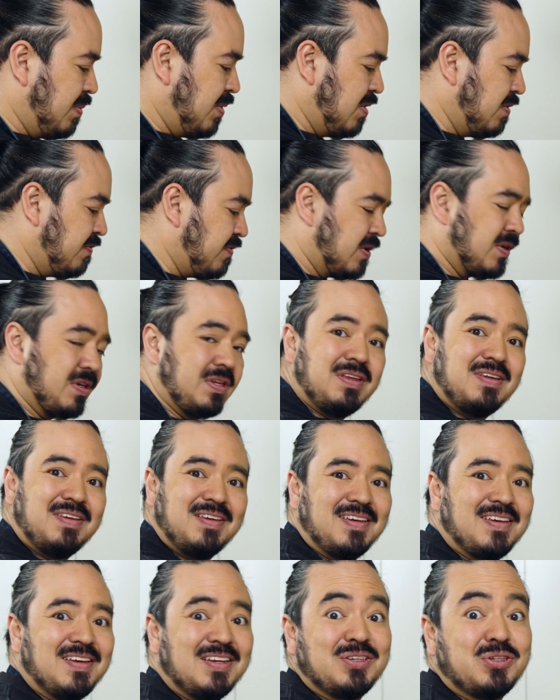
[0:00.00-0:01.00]
Perfect.
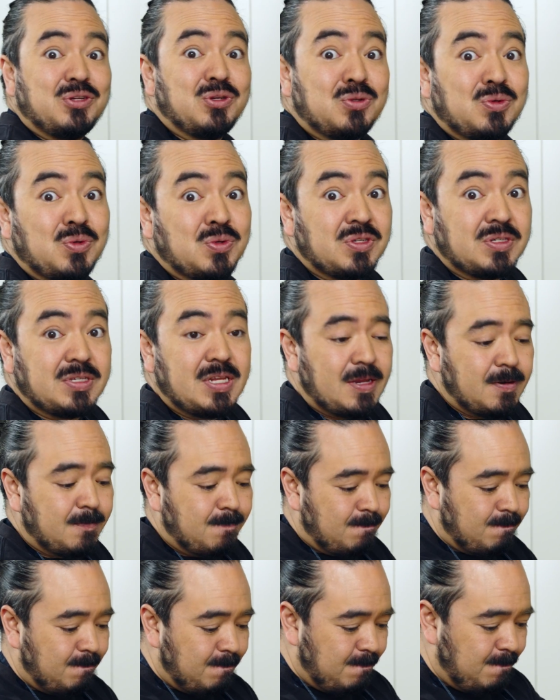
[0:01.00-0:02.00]
2 sauces
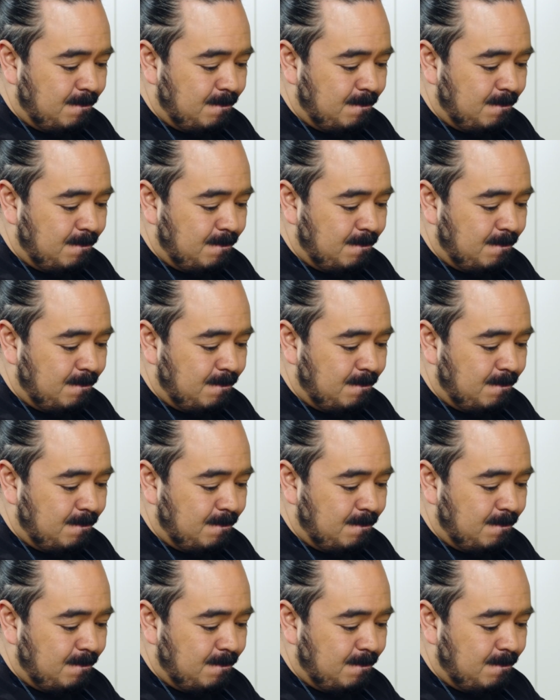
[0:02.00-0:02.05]
done.